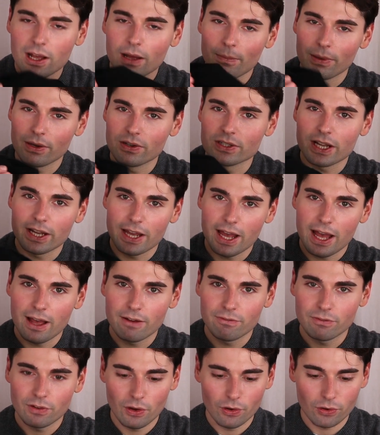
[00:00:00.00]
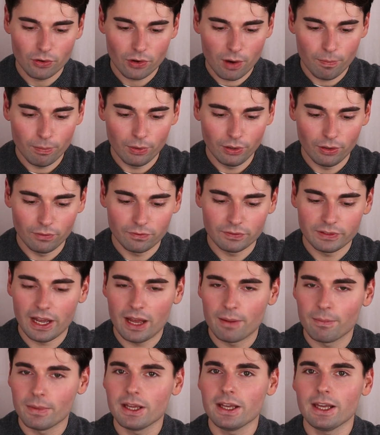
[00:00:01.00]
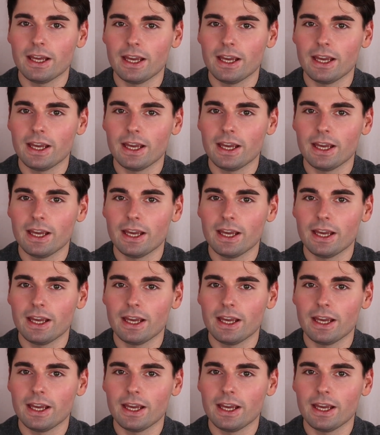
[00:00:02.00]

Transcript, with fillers: because I have a couple of them